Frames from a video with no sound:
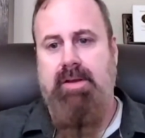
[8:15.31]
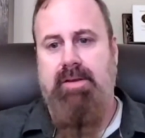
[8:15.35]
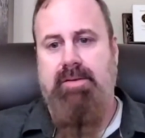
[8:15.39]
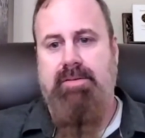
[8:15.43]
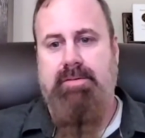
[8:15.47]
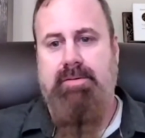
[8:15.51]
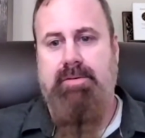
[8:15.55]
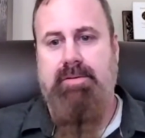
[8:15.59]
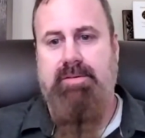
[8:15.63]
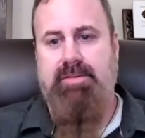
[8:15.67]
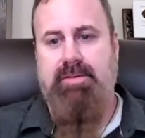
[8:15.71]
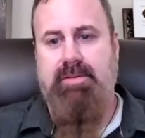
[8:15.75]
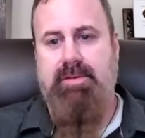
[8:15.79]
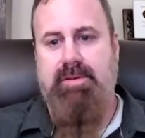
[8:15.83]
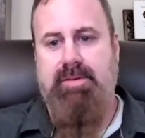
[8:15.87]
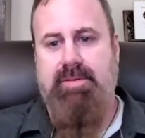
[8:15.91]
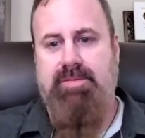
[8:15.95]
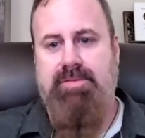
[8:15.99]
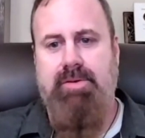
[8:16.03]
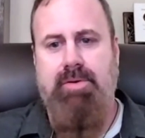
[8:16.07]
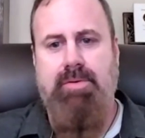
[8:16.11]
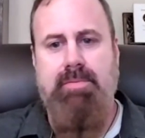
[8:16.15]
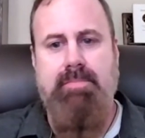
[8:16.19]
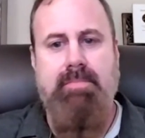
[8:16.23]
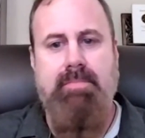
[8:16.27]
So there's
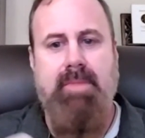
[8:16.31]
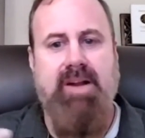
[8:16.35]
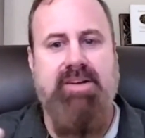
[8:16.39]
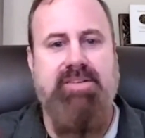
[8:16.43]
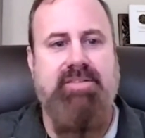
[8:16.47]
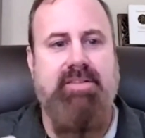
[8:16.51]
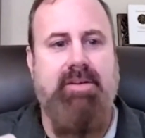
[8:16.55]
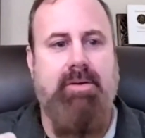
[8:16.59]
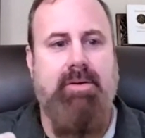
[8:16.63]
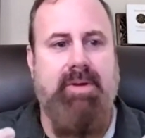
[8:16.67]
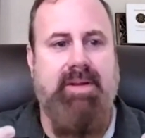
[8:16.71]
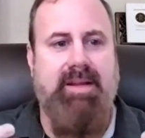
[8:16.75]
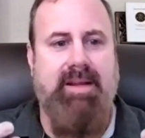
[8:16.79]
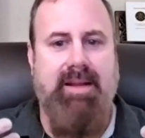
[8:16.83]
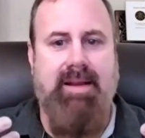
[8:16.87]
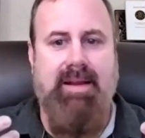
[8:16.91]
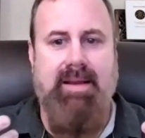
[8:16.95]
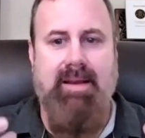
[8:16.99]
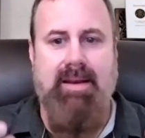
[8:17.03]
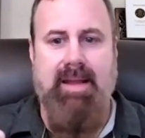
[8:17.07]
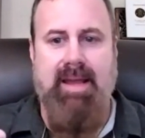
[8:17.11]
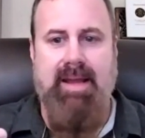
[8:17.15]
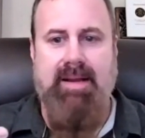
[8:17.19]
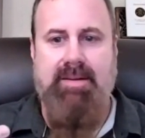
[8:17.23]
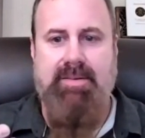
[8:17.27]
so much that we can
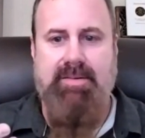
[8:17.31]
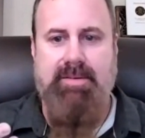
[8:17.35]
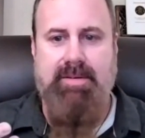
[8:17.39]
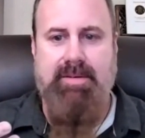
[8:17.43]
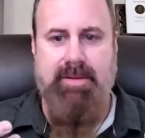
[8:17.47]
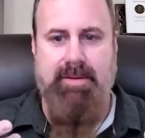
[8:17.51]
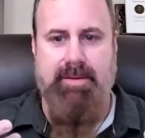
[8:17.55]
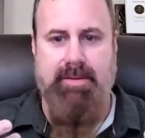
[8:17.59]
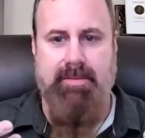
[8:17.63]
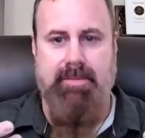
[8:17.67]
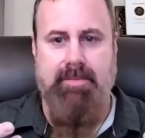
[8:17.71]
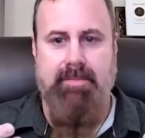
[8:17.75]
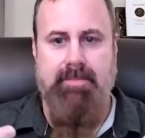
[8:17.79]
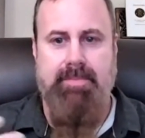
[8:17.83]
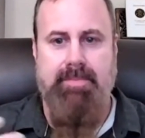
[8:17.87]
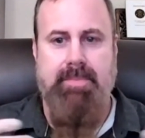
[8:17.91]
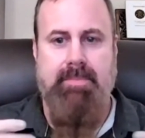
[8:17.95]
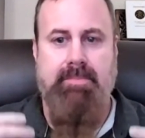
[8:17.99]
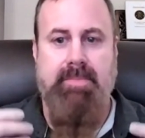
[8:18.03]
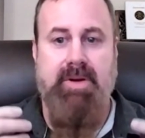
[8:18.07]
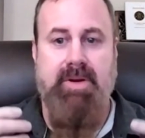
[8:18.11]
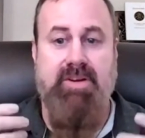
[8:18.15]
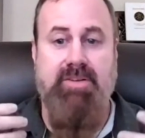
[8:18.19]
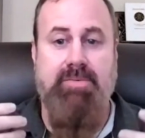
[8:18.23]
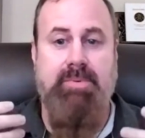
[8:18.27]
connect to
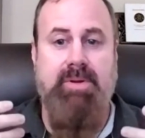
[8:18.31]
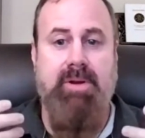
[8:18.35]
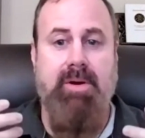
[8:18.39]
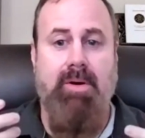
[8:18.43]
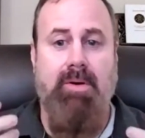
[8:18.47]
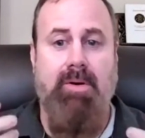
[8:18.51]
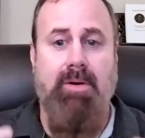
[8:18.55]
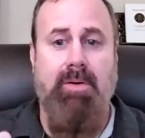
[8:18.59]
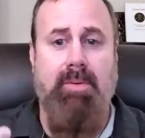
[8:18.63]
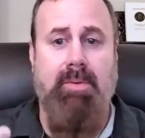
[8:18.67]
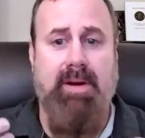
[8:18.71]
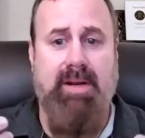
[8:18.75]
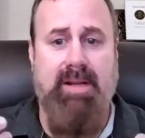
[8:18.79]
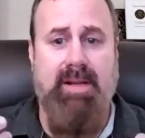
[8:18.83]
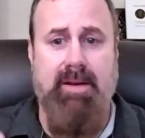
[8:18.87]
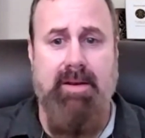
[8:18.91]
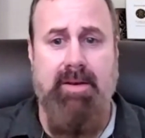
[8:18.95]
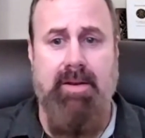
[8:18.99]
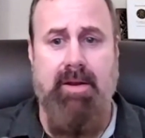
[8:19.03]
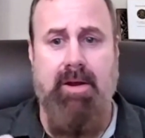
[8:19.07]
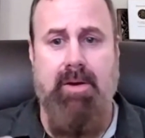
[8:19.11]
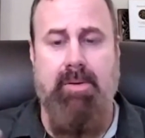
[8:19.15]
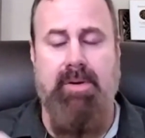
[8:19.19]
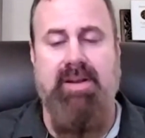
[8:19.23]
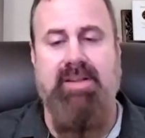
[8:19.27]
because we already know.